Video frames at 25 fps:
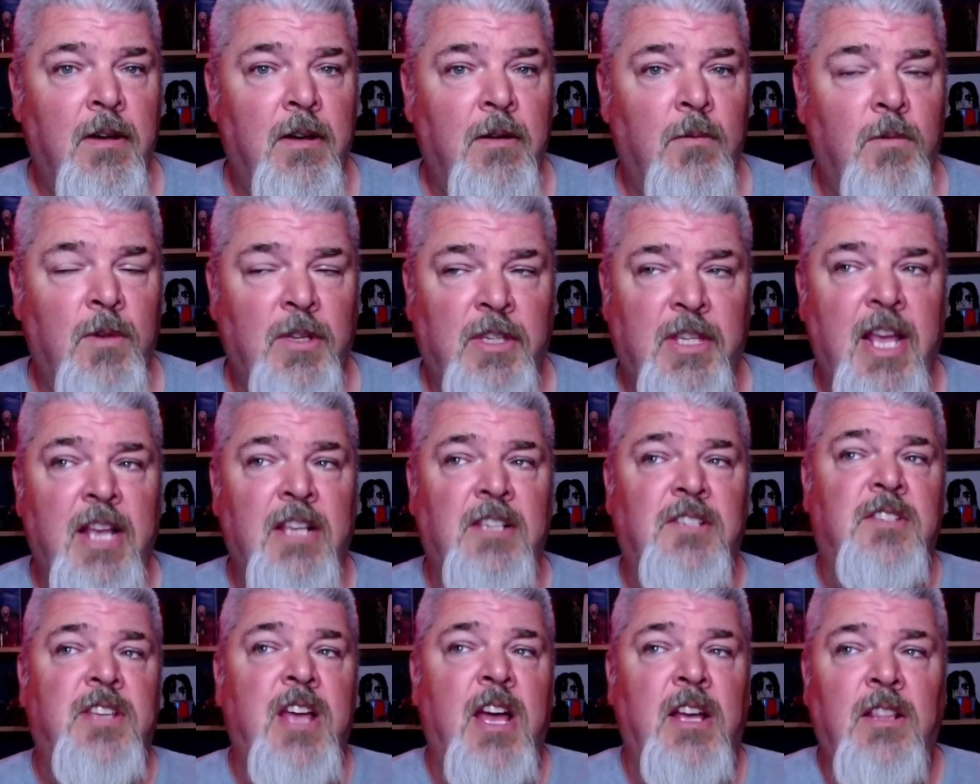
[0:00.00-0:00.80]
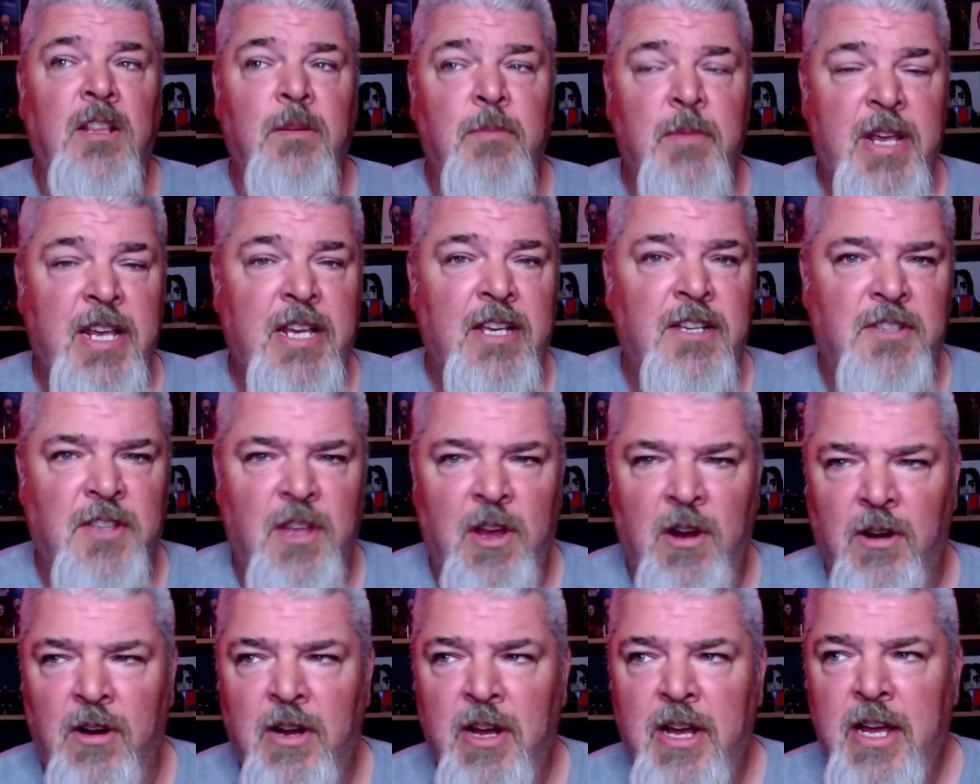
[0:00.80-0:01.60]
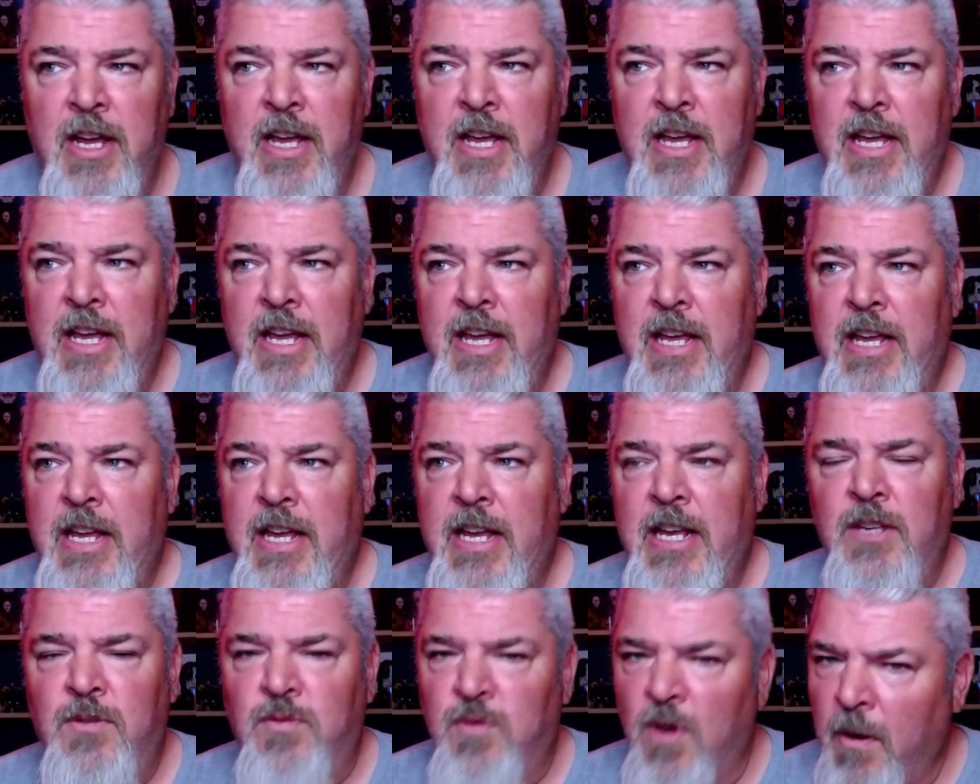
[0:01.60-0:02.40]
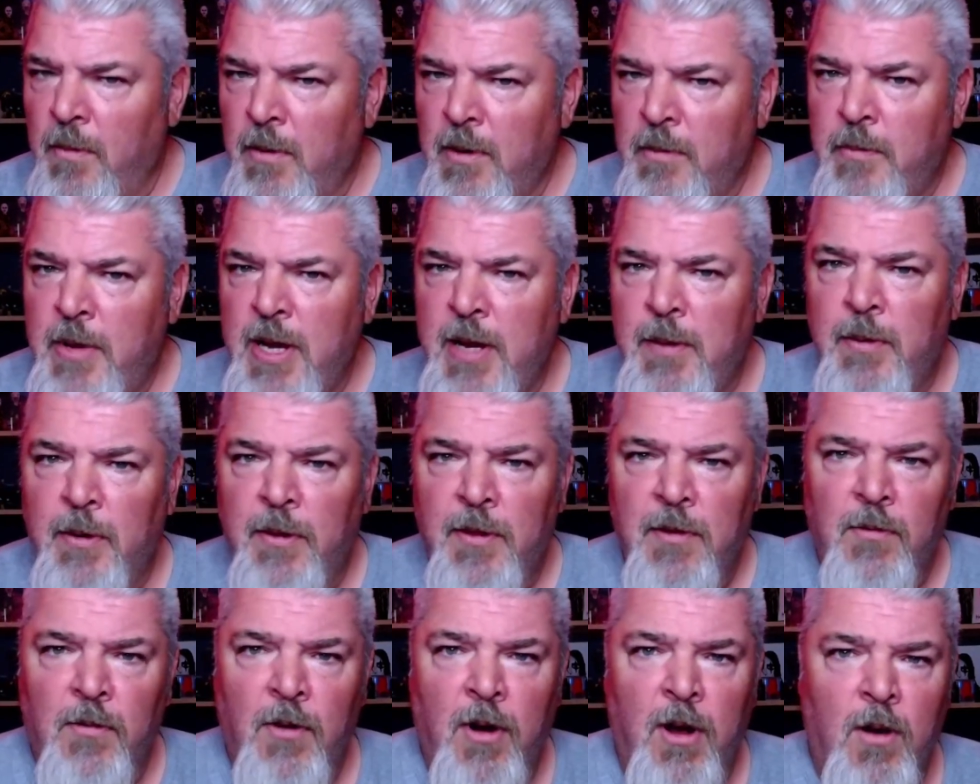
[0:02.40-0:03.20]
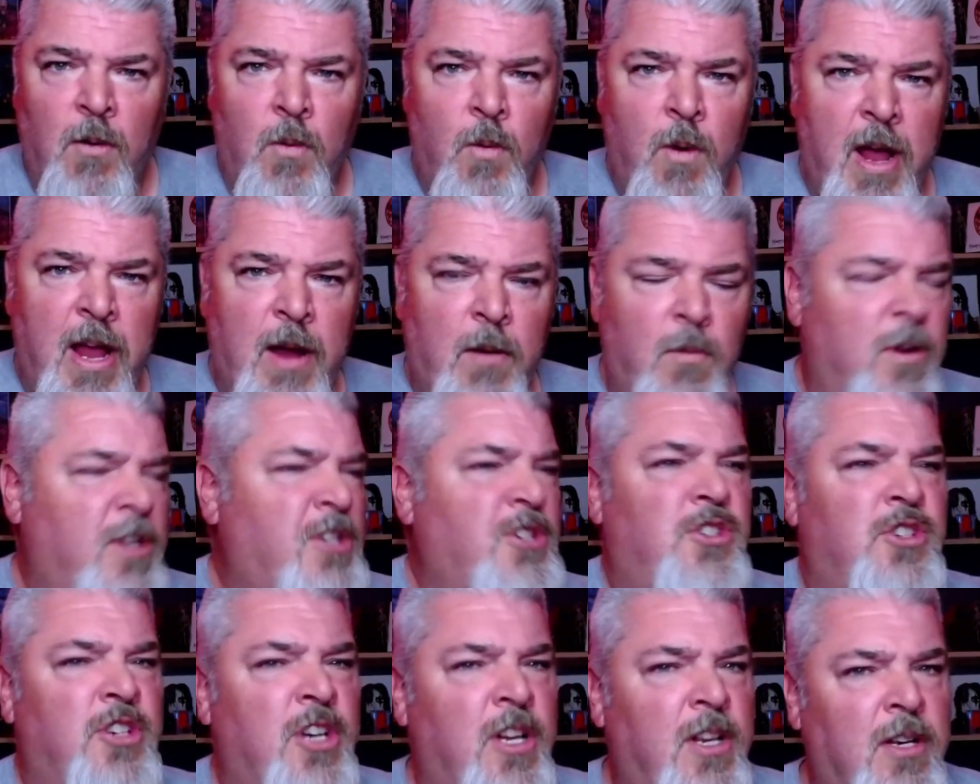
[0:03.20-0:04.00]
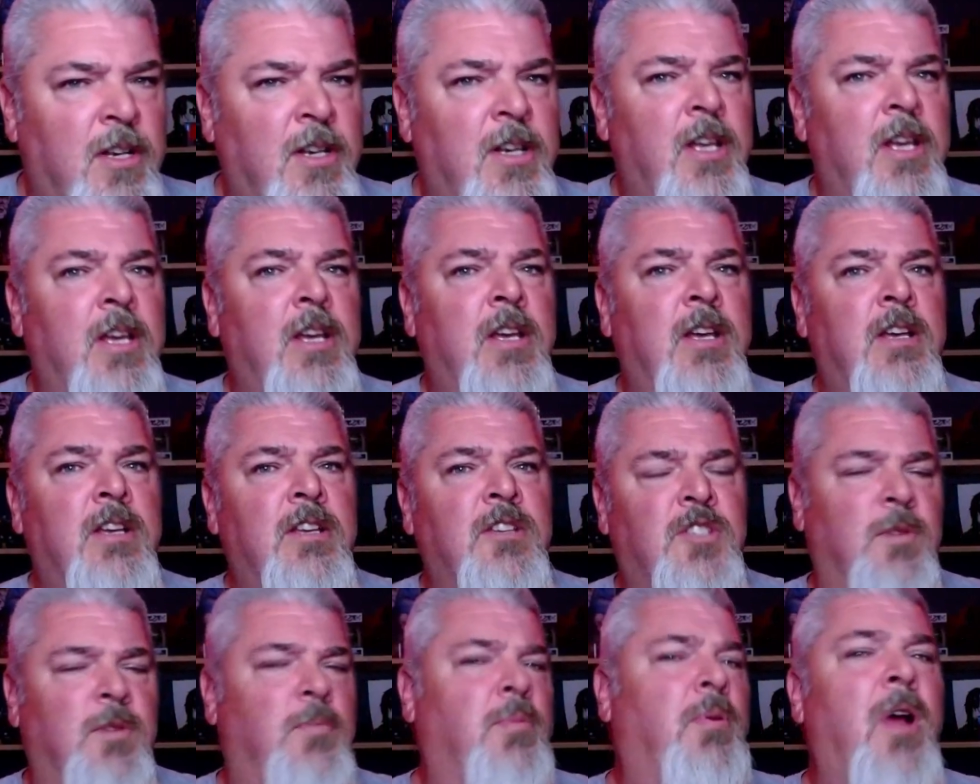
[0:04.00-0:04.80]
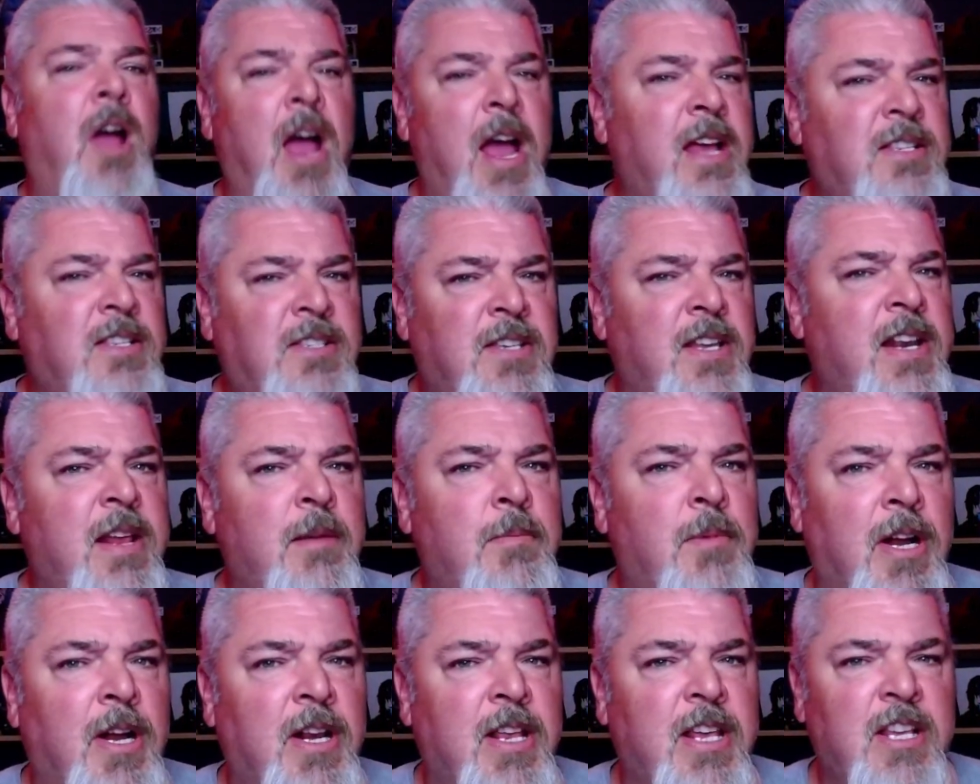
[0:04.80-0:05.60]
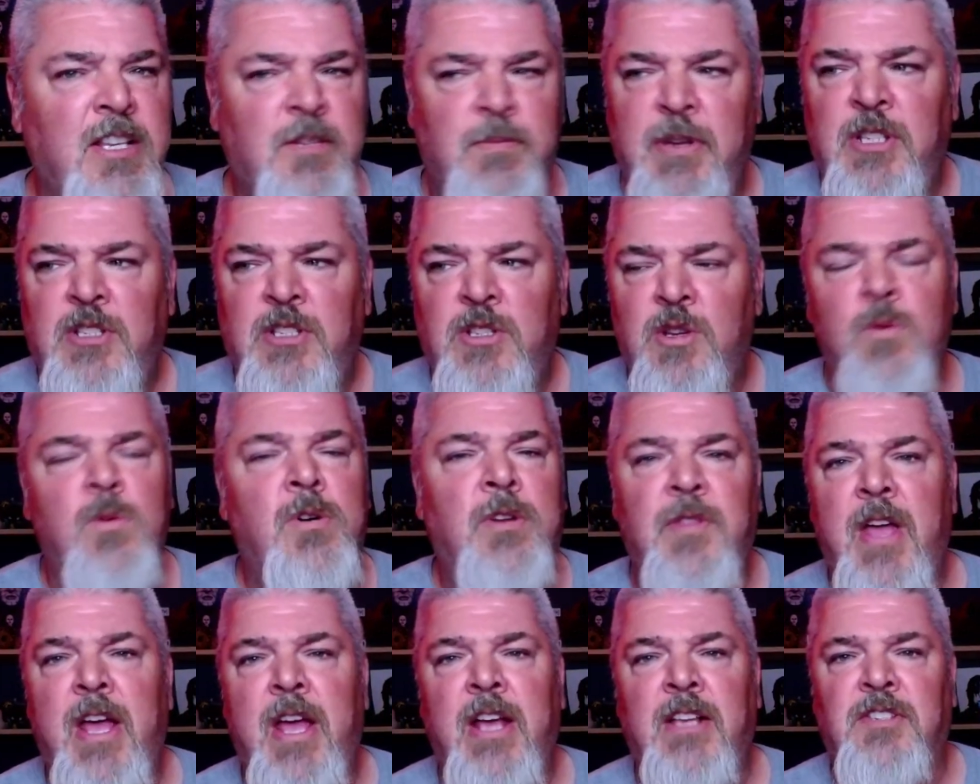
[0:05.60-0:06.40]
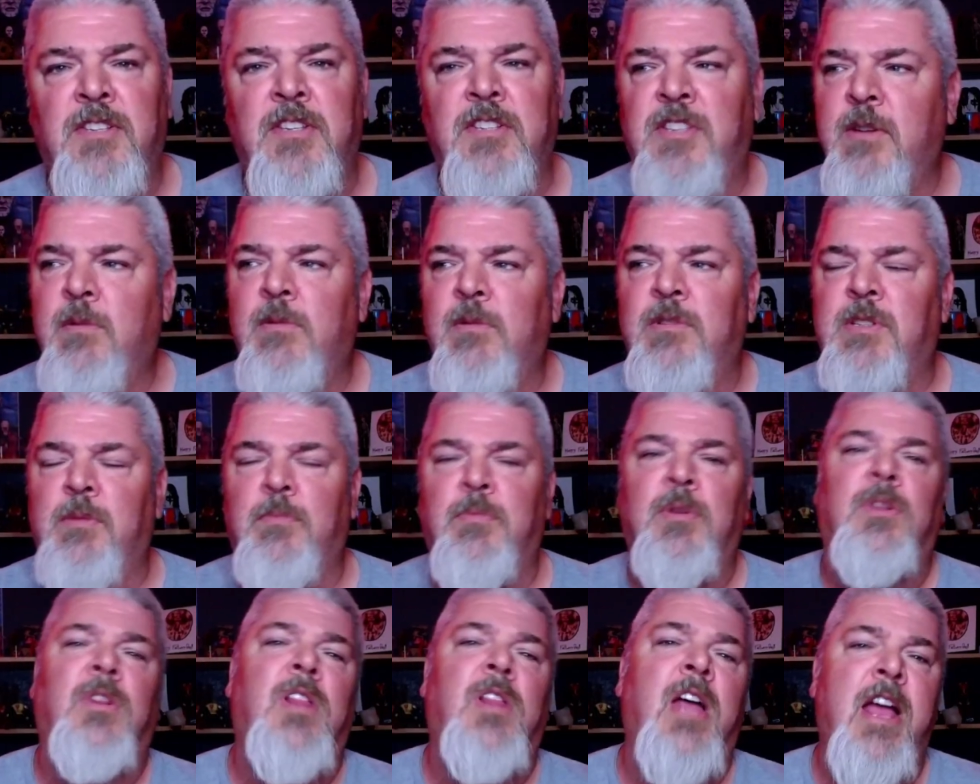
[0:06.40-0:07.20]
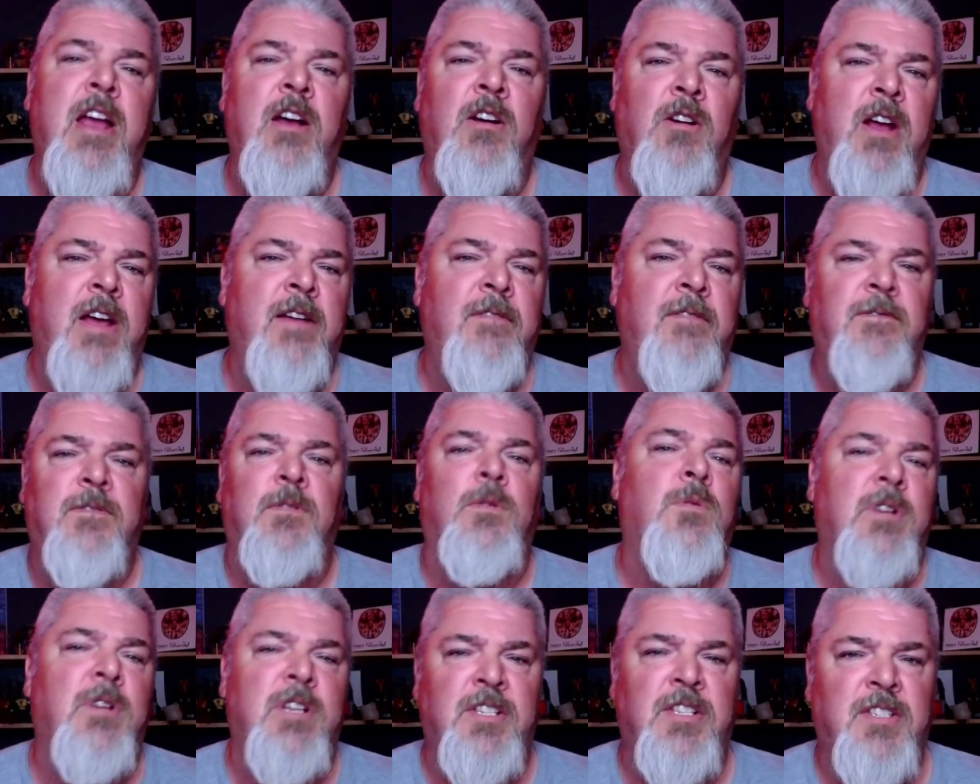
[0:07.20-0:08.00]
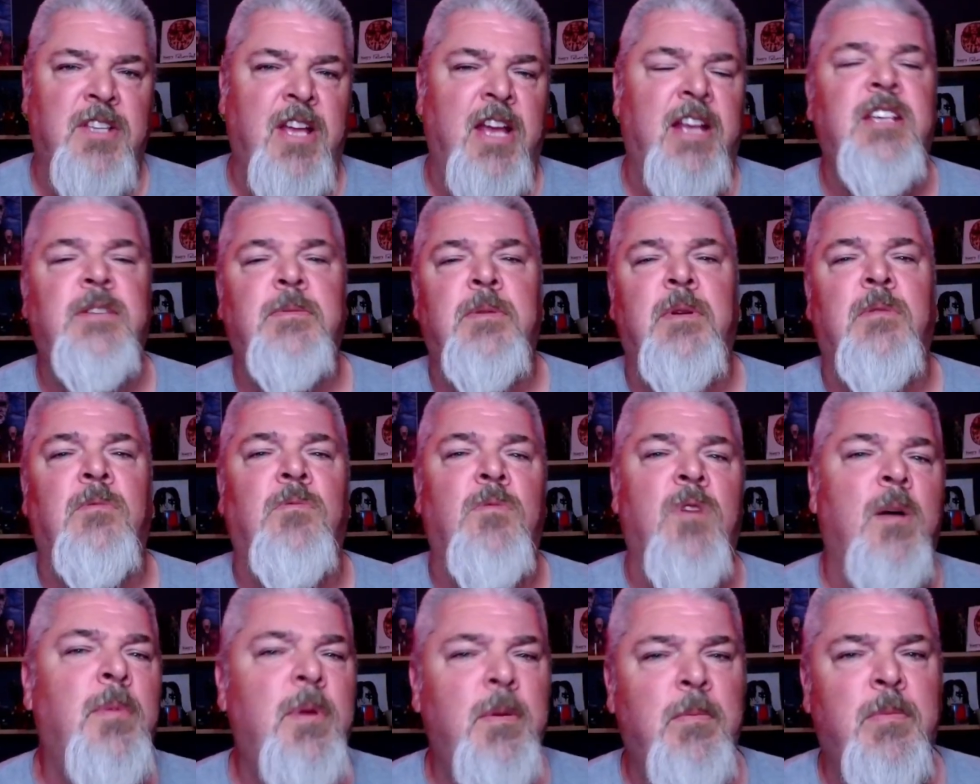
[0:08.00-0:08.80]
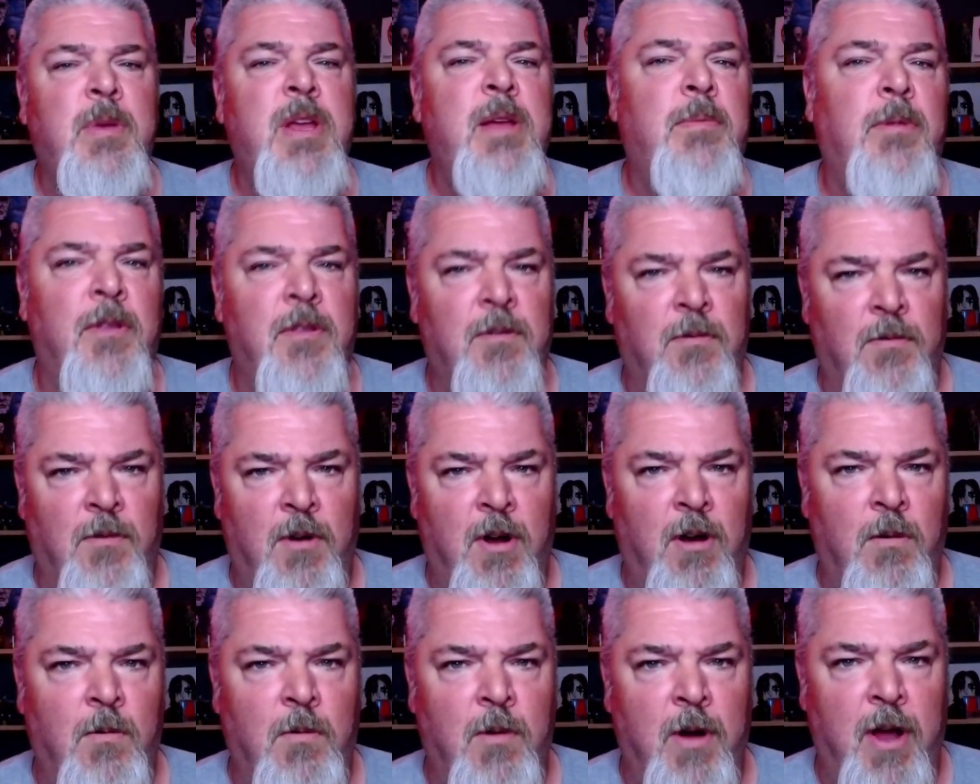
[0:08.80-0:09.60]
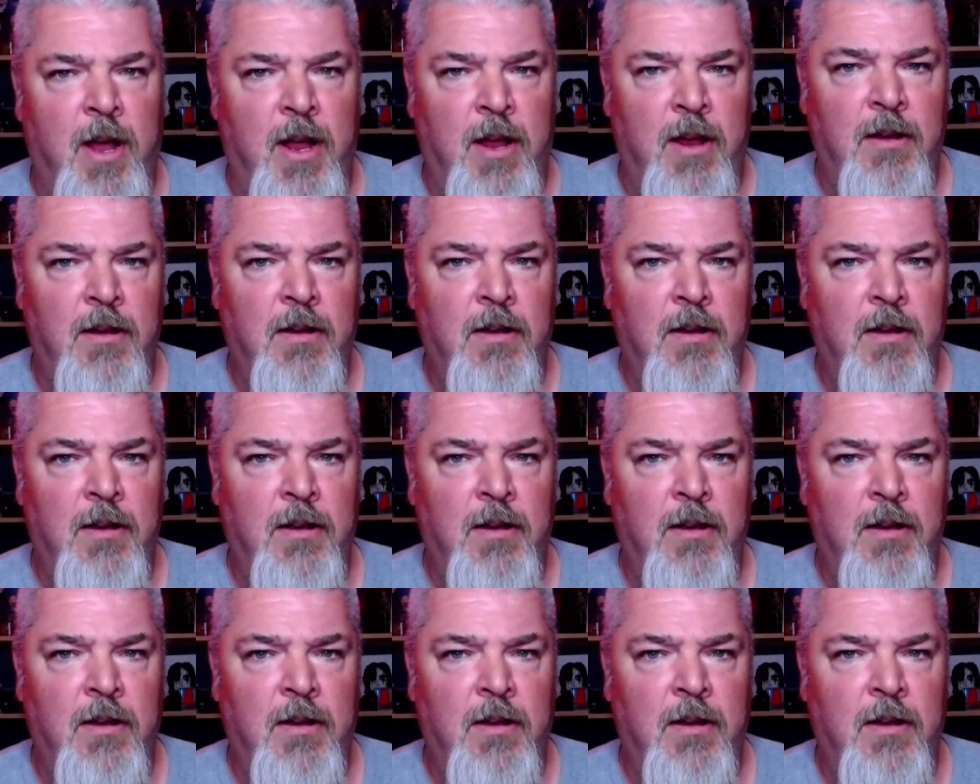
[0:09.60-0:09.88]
What that's telling me is he's rubbing people the wrong way, which shouldn't surprise anybody. He's been doing that since he was a player at Florida State. He's been rubbing people the wrong way.